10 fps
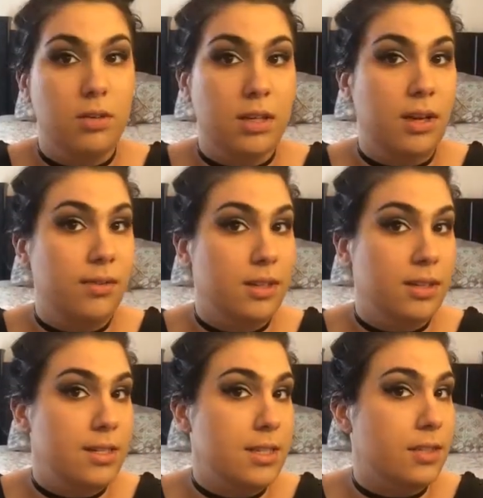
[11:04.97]
You can
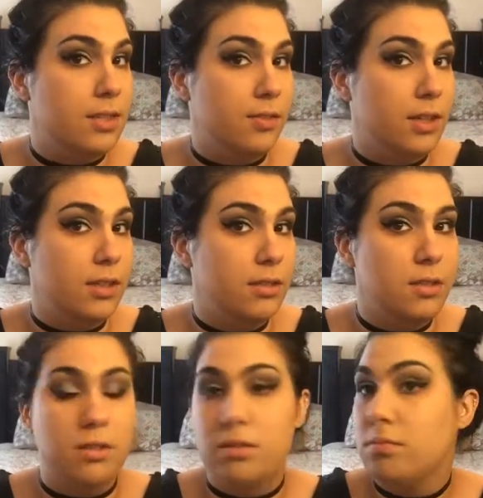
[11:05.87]
definitely see a
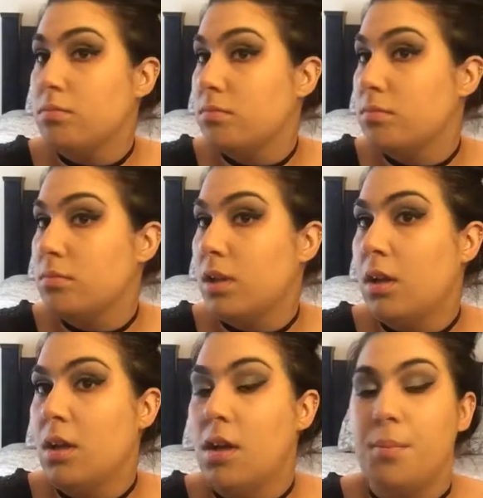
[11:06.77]
difference,
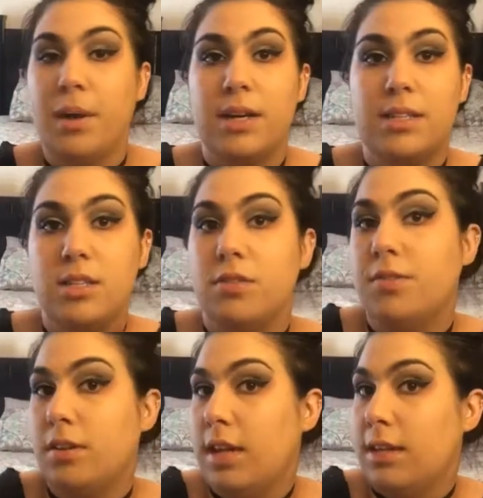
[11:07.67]
but I still
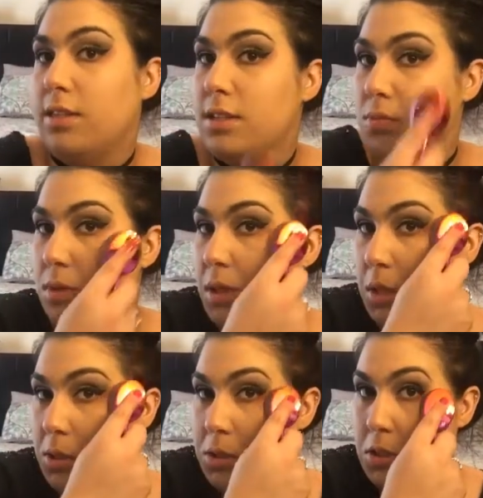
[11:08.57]
feel like this one,
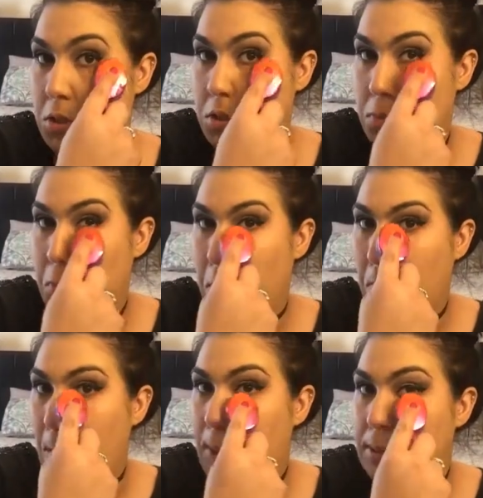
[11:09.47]
there's still some
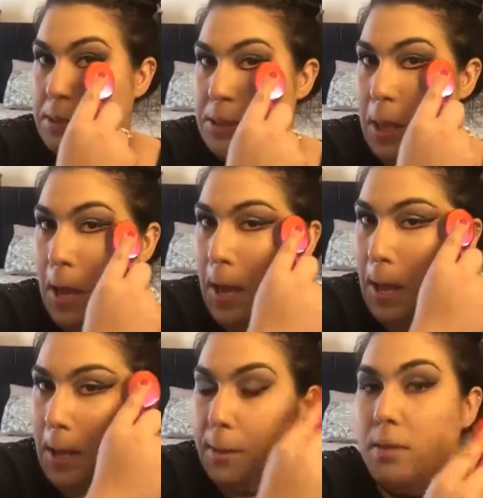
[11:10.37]
spots
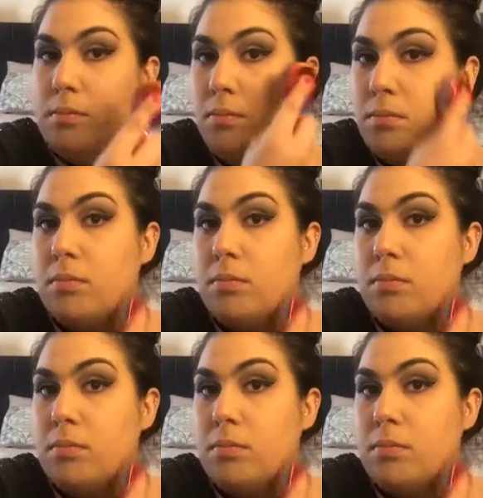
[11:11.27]
that